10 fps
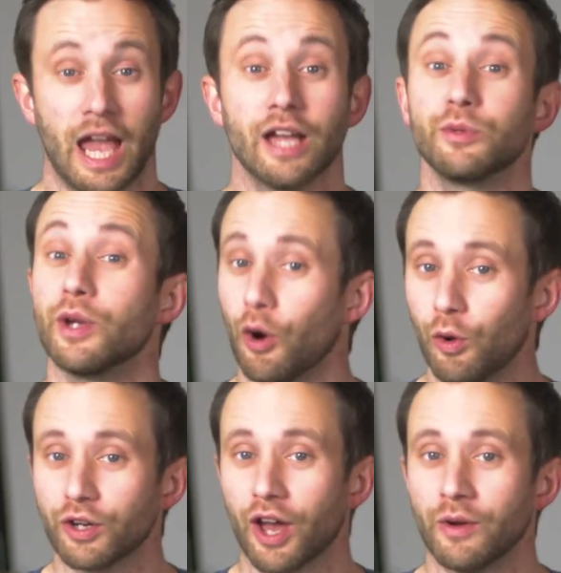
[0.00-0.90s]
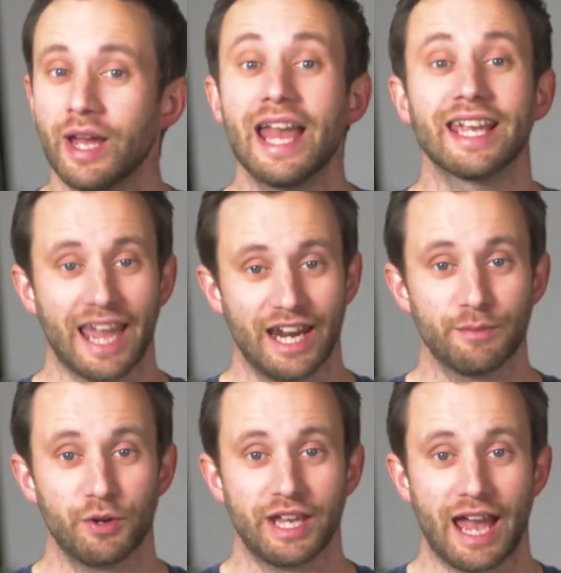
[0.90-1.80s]
As we all know, getting
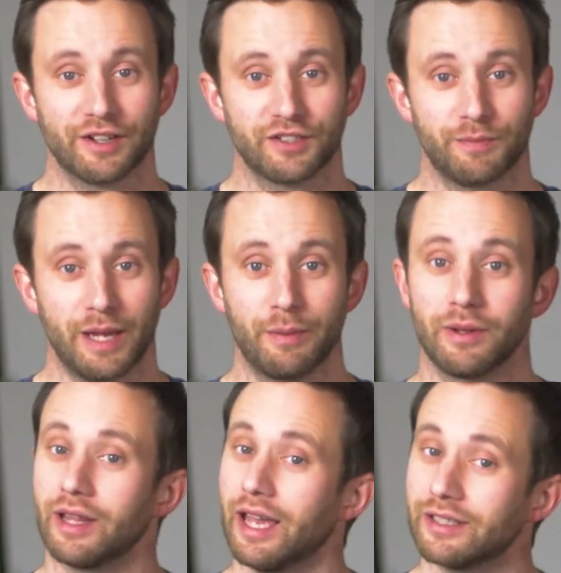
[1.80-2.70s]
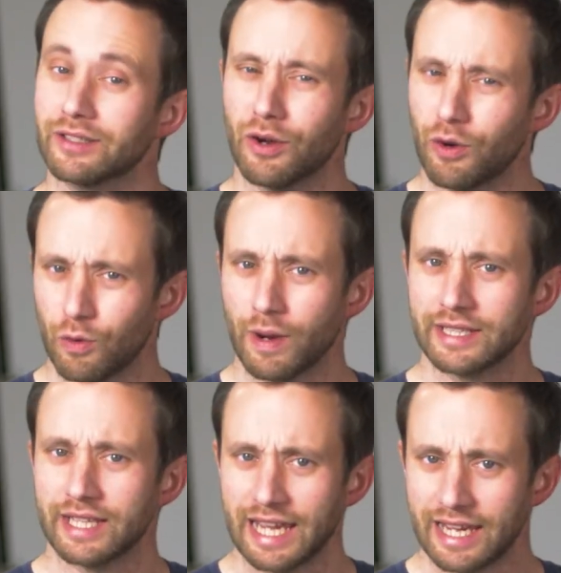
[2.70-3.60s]
money out of people isn't
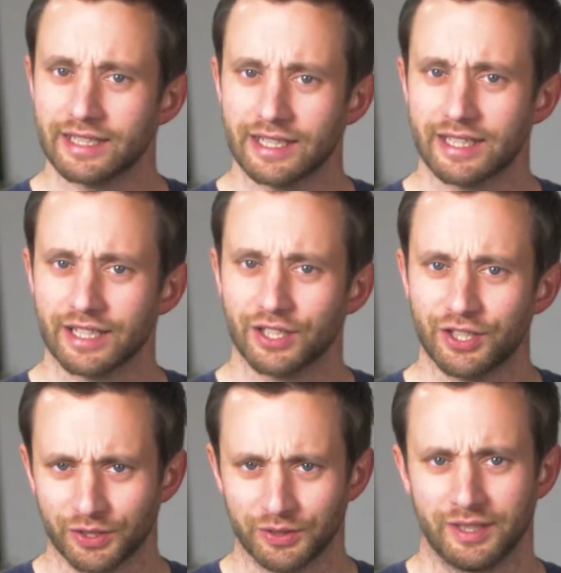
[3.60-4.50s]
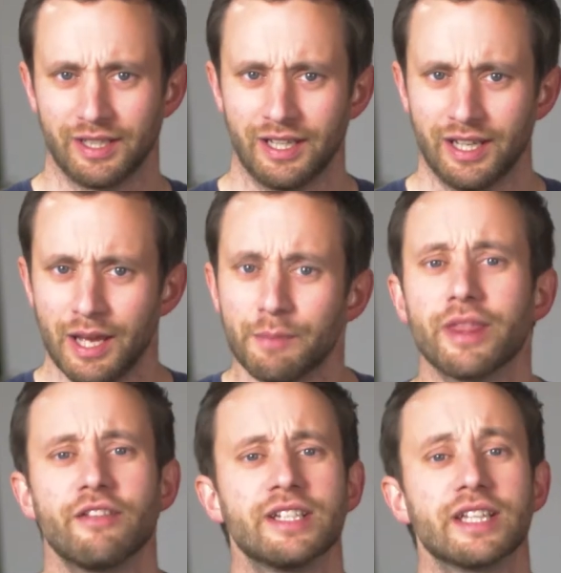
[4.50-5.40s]
always the easiest thing to do. But
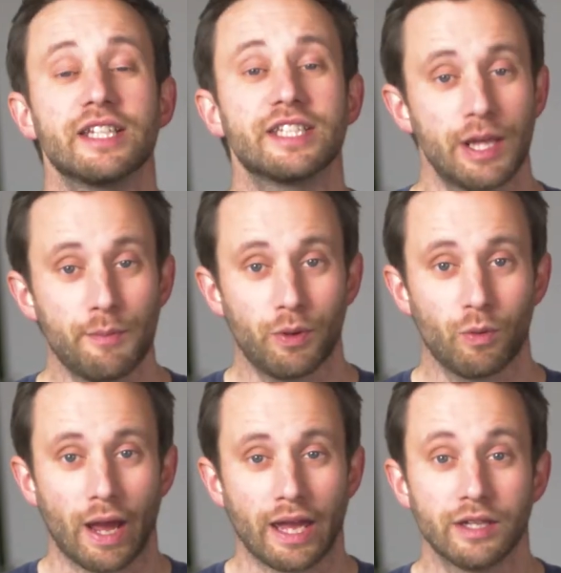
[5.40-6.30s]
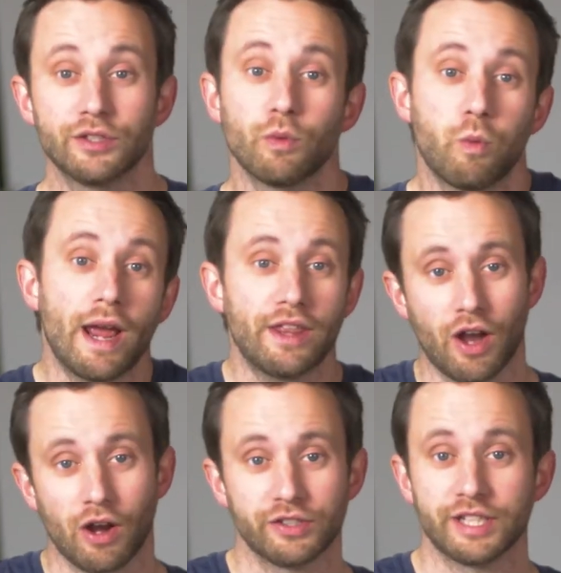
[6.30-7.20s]
there is a simple way to weigh the
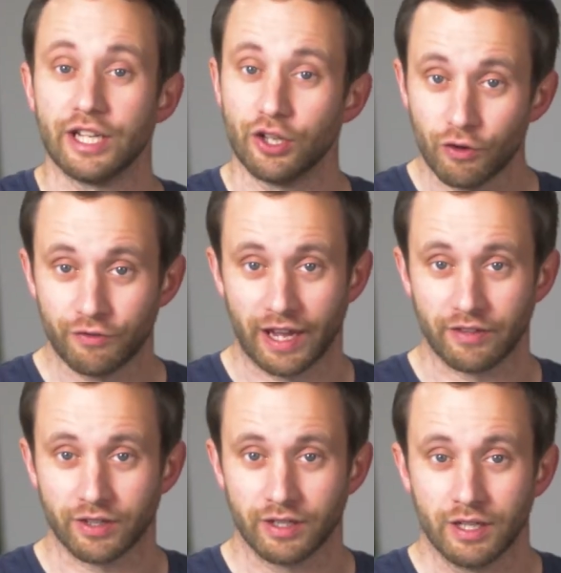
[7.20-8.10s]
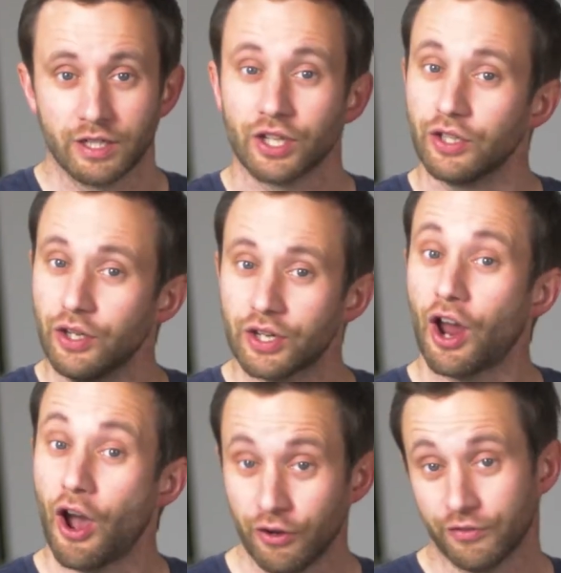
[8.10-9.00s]
odds in your favor so you can
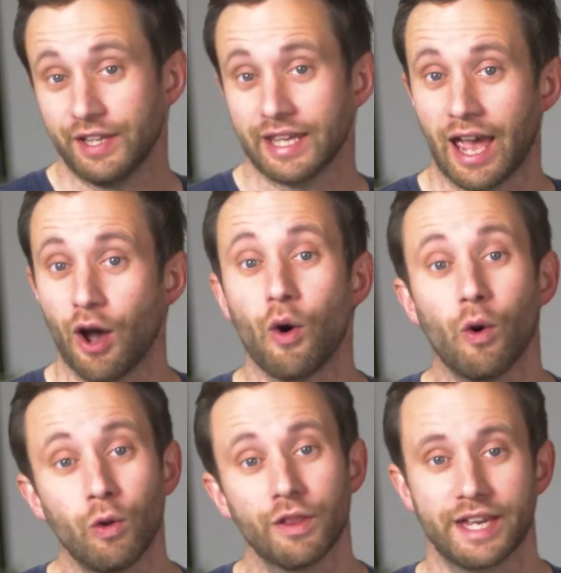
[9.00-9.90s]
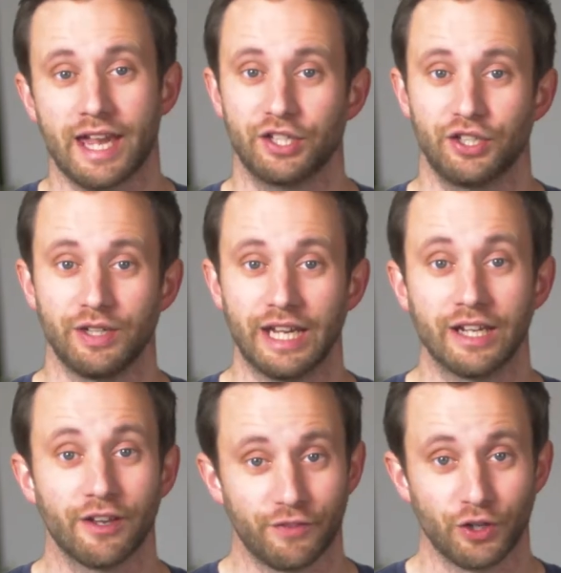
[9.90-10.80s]
hopefully get all the cash you
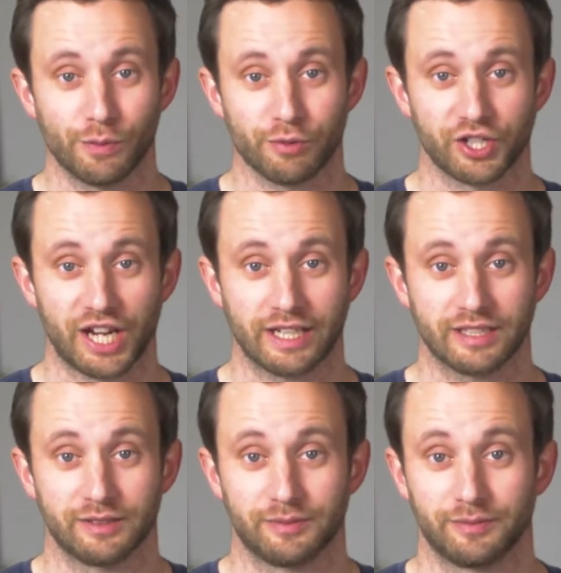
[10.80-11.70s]
need for your project.